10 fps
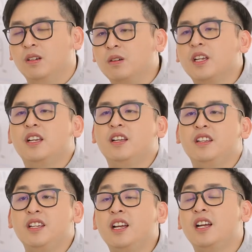Okay,
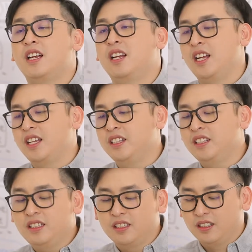yeah, I did
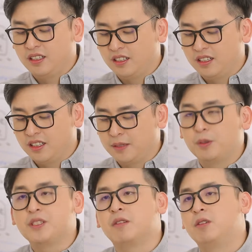it. The project